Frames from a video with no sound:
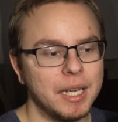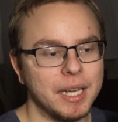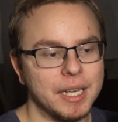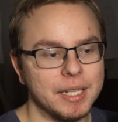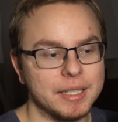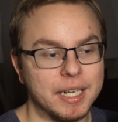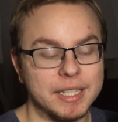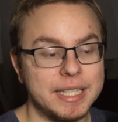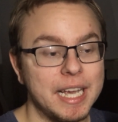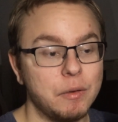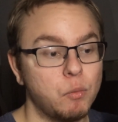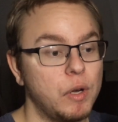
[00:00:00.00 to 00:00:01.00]
And I
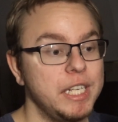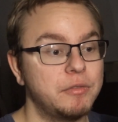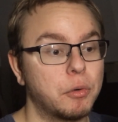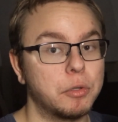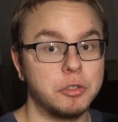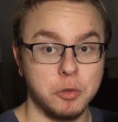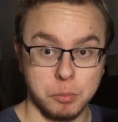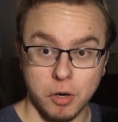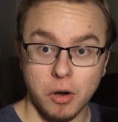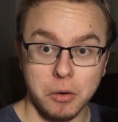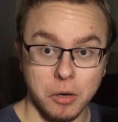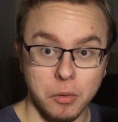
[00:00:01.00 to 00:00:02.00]
can't wait for
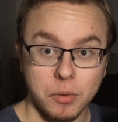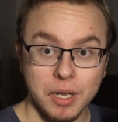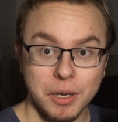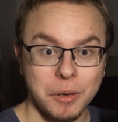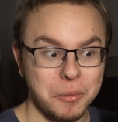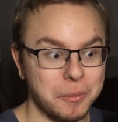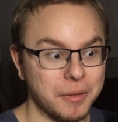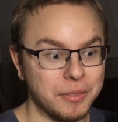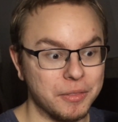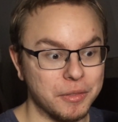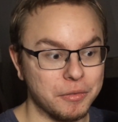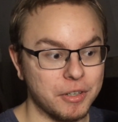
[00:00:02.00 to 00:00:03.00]
tomorrow
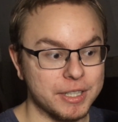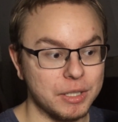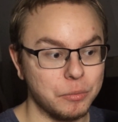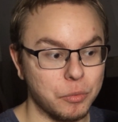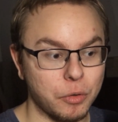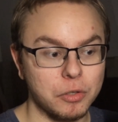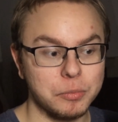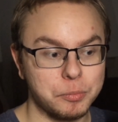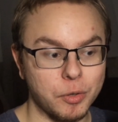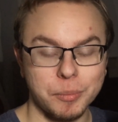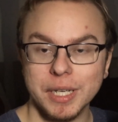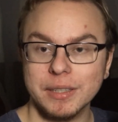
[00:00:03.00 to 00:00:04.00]
when the fucking world
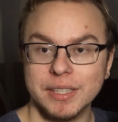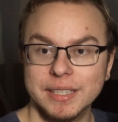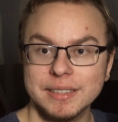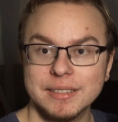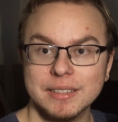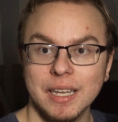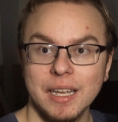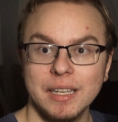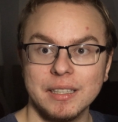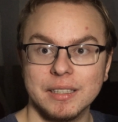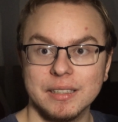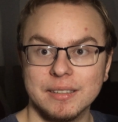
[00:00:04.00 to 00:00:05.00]
premiere hits
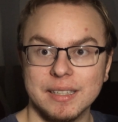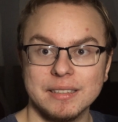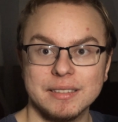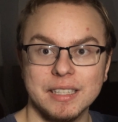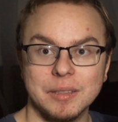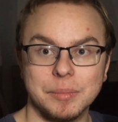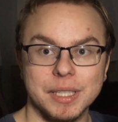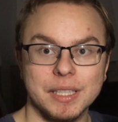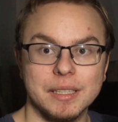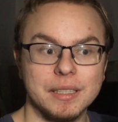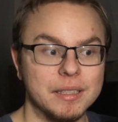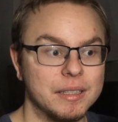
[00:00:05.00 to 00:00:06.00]
because that's gonna
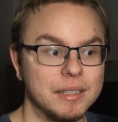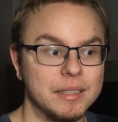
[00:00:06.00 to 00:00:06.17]
be